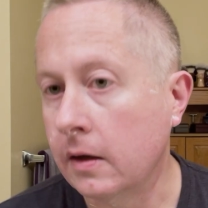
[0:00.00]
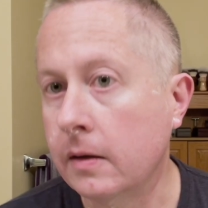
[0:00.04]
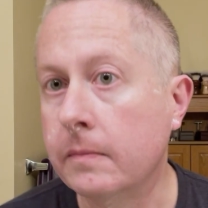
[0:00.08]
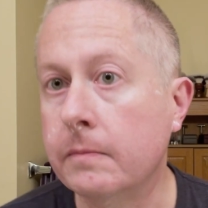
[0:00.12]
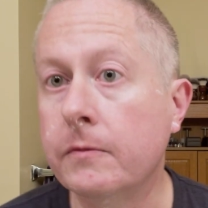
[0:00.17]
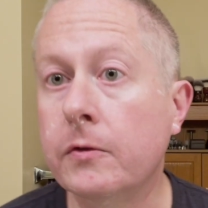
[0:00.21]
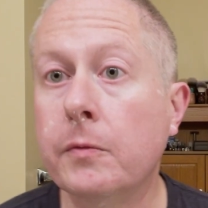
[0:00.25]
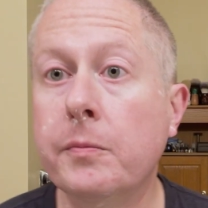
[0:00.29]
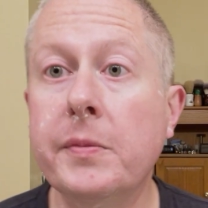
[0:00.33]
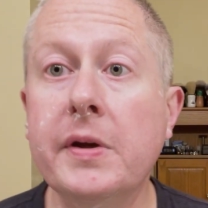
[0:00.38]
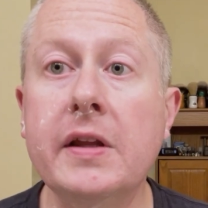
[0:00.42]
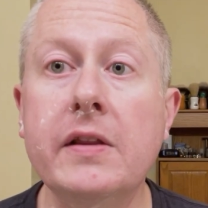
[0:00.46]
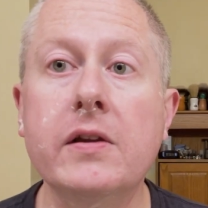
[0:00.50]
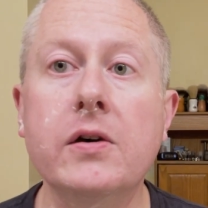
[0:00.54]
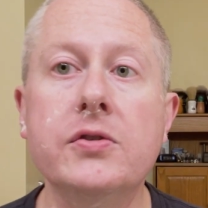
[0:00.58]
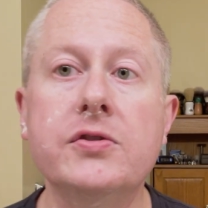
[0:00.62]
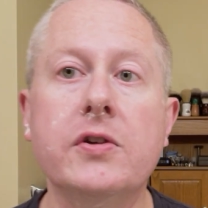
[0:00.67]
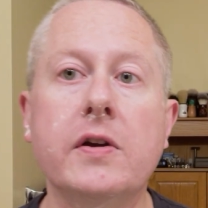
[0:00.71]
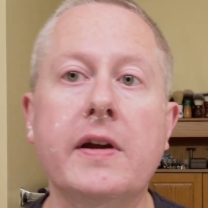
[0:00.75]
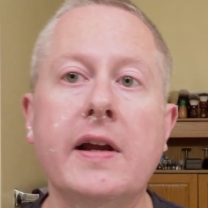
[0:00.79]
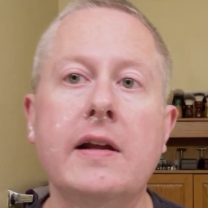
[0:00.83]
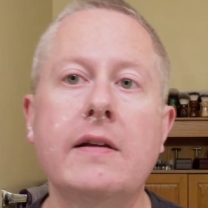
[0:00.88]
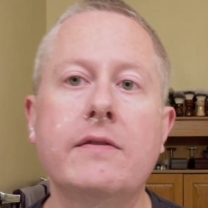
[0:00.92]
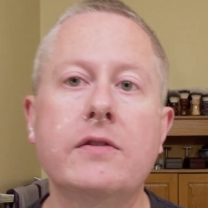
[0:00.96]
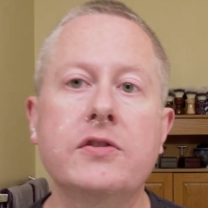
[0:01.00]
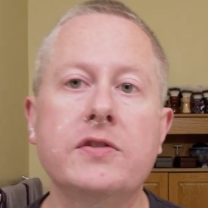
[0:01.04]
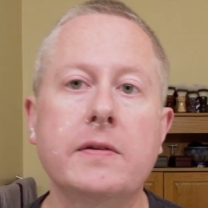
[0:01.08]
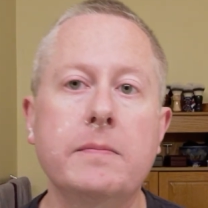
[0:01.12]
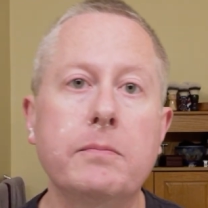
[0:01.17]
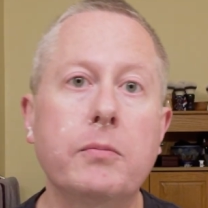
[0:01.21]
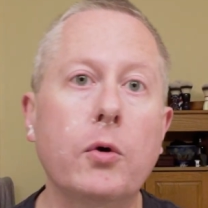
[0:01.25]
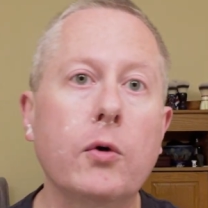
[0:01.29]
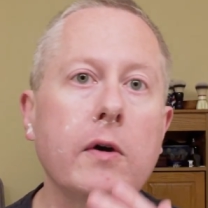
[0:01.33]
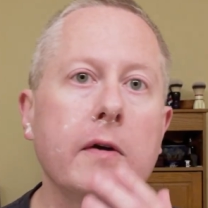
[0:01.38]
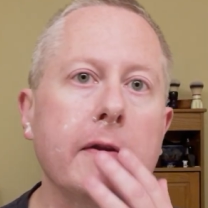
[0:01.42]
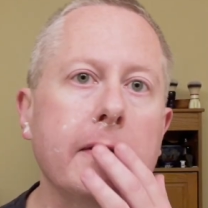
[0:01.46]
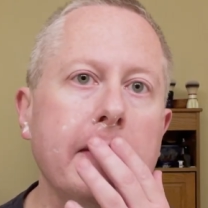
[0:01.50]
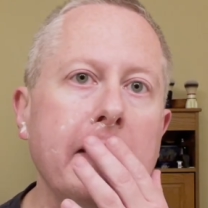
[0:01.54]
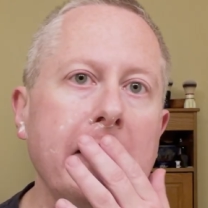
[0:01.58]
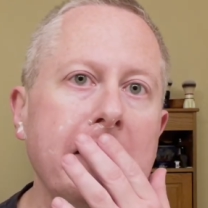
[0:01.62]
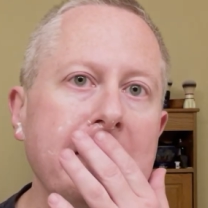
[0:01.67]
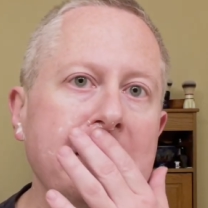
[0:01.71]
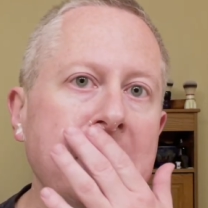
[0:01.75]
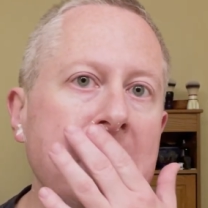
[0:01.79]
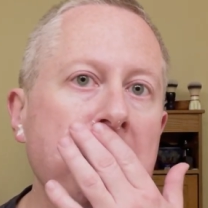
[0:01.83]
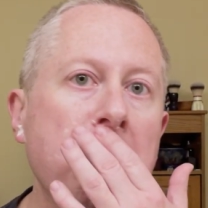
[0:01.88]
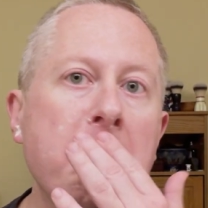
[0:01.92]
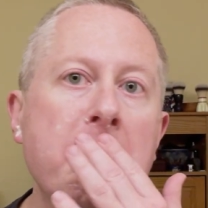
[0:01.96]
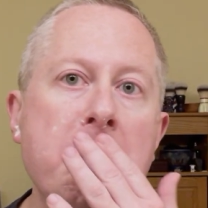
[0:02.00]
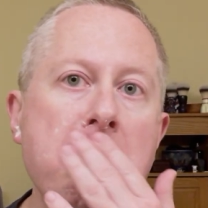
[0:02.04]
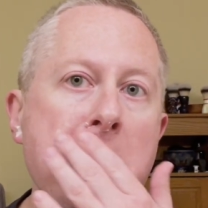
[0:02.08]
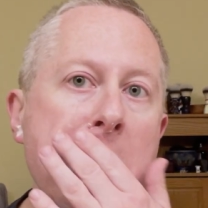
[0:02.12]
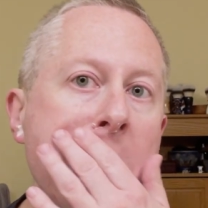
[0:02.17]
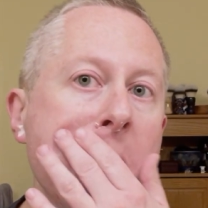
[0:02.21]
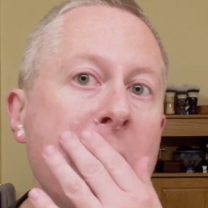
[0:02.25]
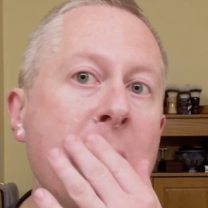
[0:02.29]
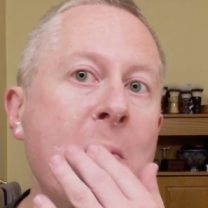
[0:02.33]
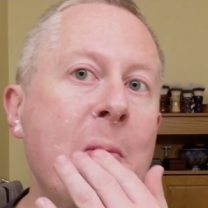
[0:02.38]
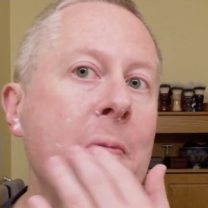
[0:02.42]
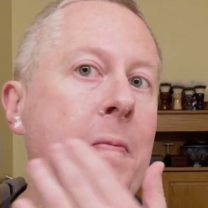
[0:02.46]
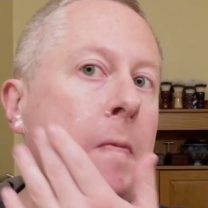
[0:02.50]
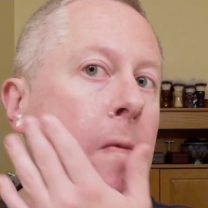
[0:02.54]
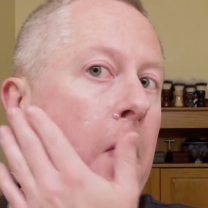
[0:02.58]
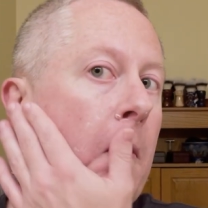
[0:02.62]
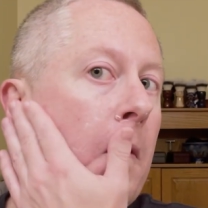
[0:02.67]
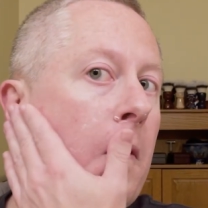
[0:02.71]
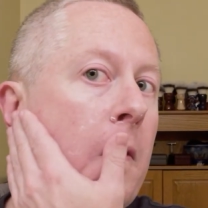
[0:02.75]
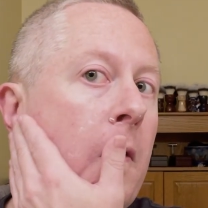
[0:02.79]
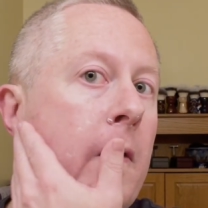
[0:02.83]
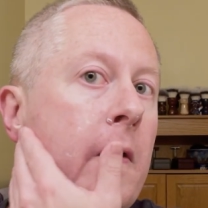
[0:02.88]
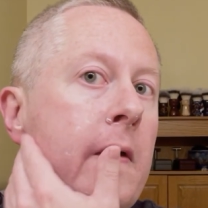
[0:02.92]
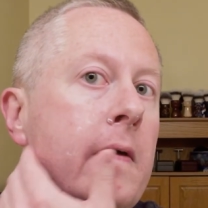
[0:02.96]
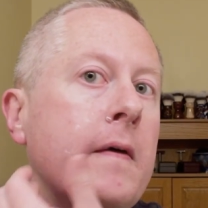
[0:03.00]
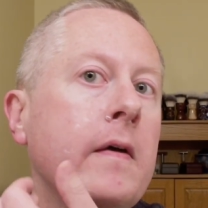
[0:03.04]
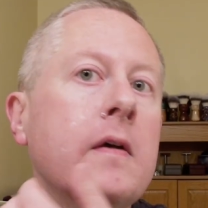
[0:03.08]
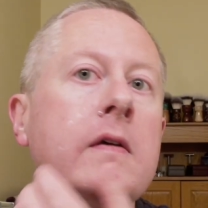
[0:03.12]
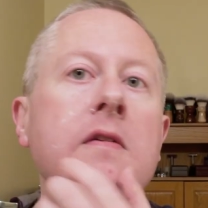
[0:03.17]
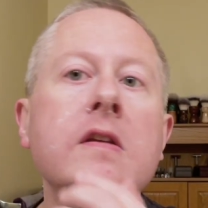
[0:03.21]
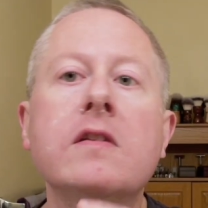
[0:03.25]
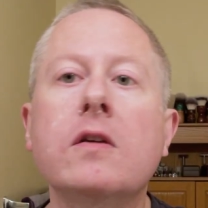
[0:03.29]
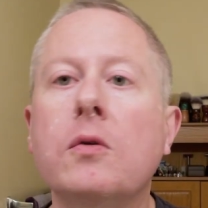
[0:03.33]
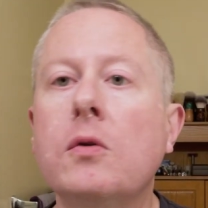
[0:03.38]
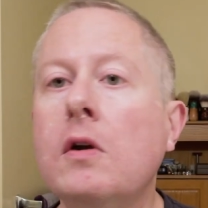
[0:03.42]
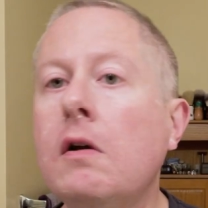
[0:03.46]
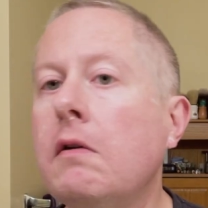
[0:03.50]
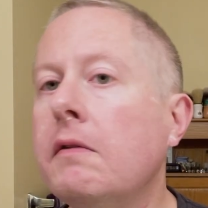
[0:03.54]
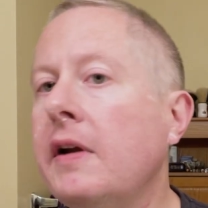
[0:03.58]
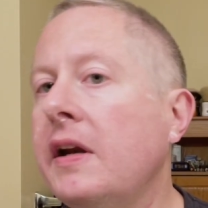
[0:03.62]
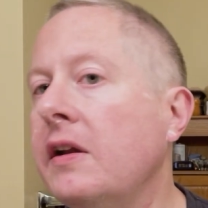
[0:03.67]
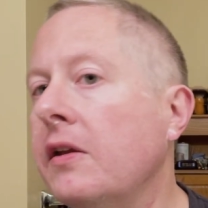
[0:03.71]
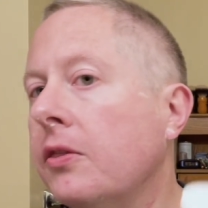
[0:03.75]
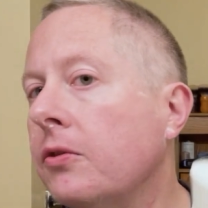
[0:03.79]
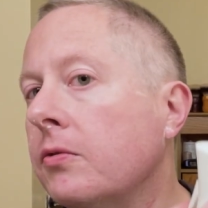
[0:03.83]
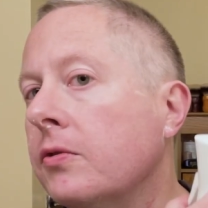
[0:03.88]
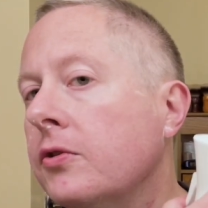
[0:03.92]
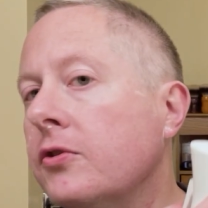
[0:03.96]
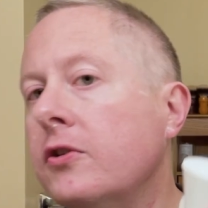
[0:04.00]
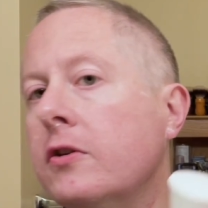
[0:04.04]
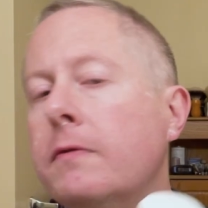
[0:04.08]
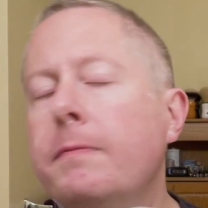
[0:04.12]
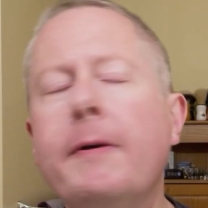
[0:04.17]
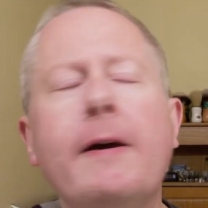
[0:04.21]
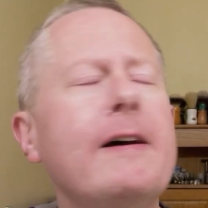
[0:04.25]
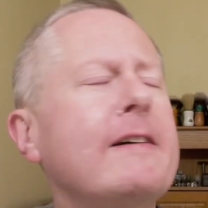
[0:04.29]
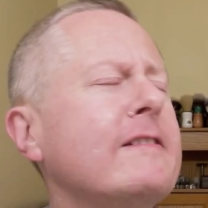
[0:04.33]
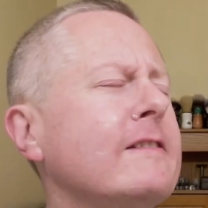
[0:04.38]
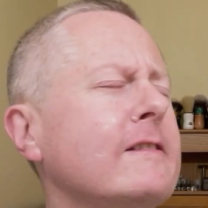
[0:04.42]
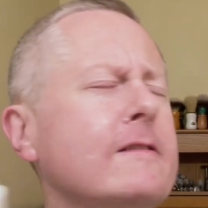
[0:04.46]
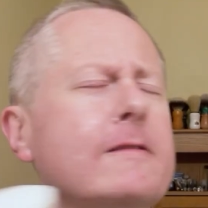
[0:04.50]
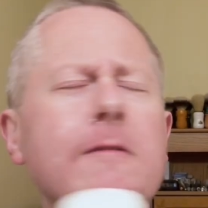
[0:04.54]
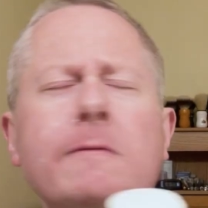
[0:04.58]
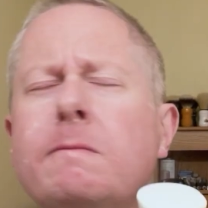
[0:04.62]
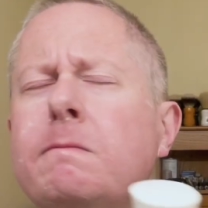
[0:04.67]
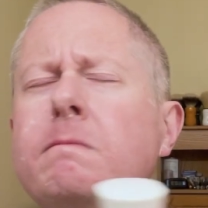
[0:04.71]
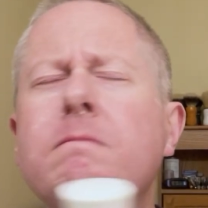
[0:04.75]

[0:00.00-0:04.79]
For me, those are kind of those important things. So we're already 3-2 passes.